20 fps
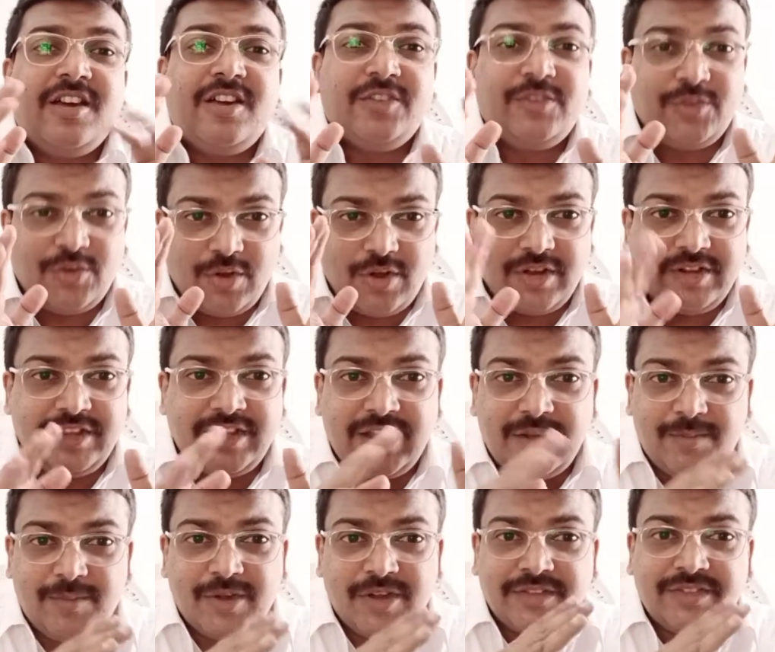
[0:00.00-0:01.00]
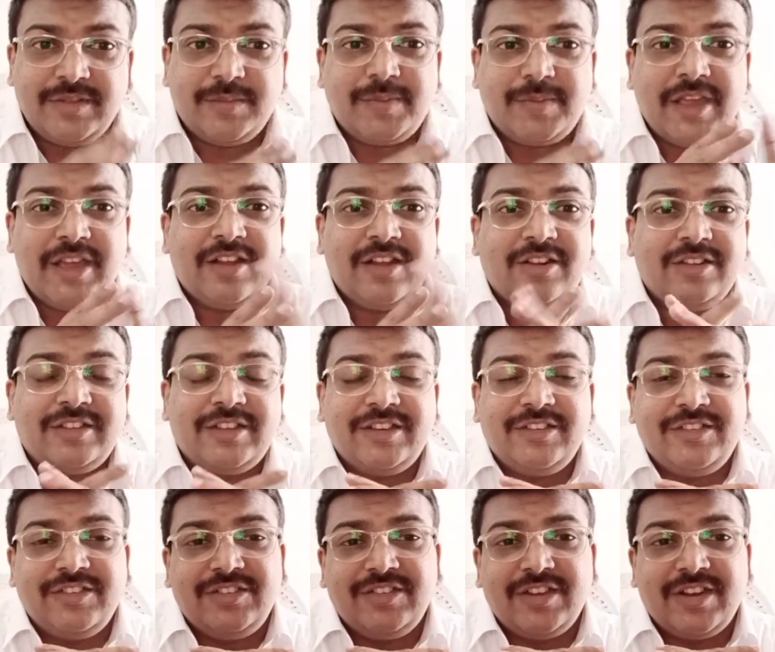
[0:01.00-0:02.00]
So on that box, the prior
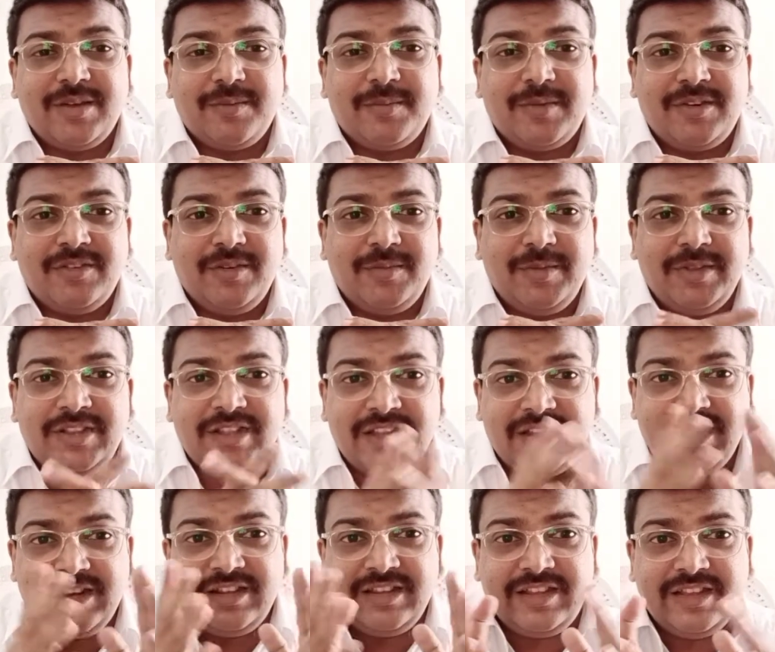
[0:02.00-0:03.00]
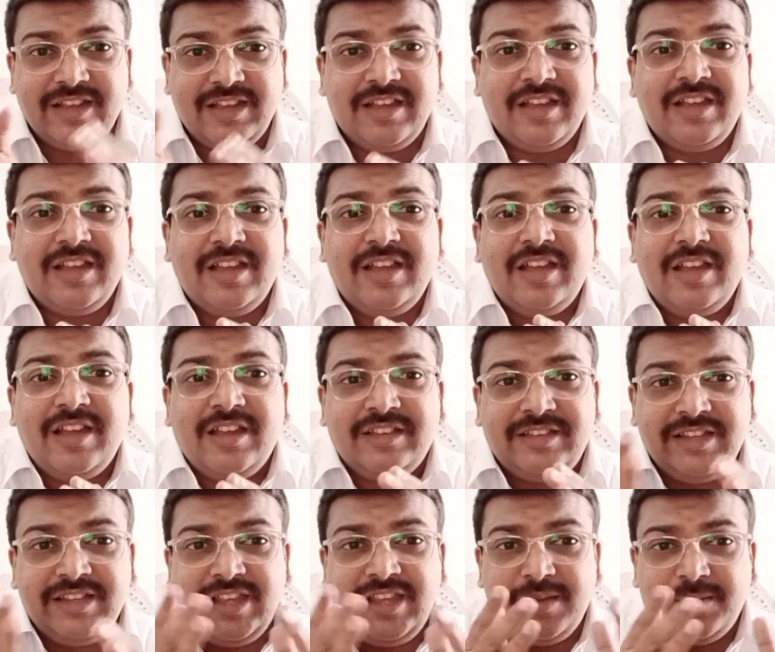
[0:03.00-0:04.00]
authorization number will be there in the
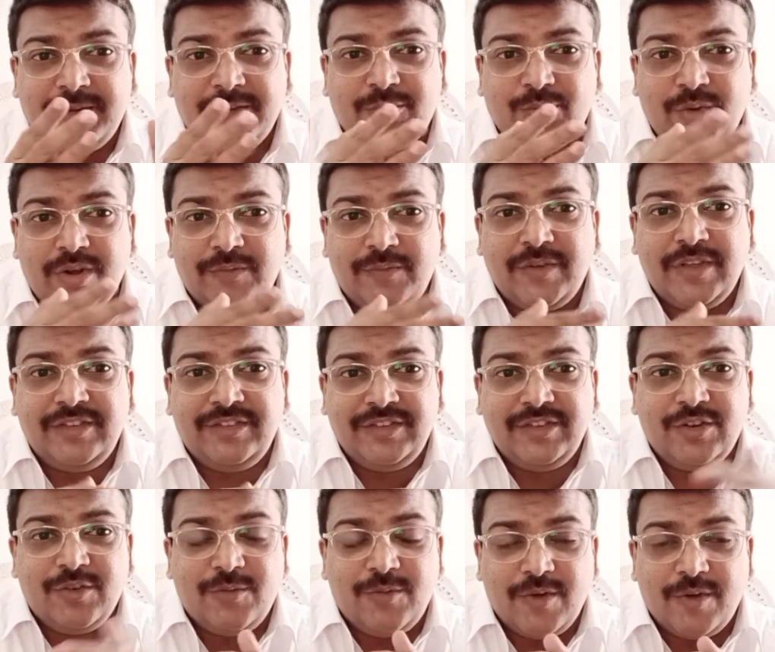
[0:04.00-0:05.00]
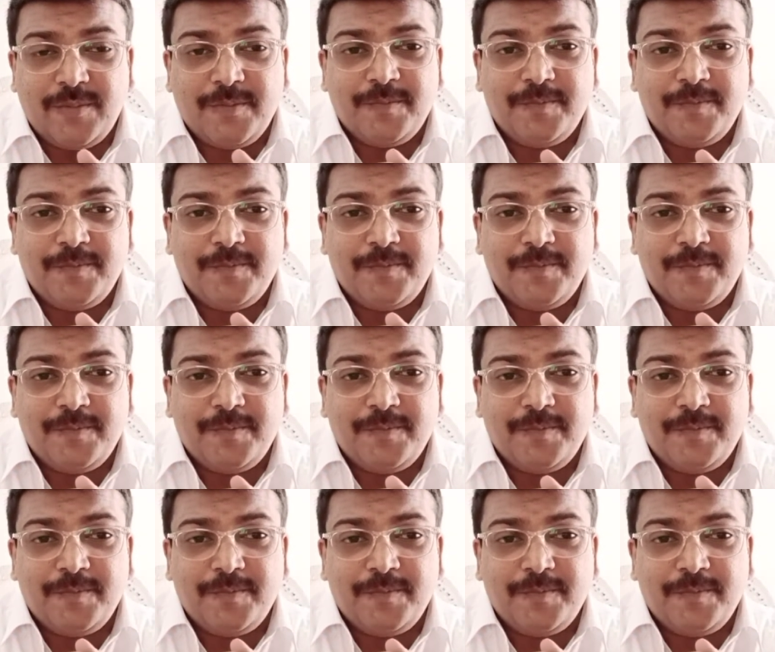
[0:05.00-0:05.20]
CMS 150 form,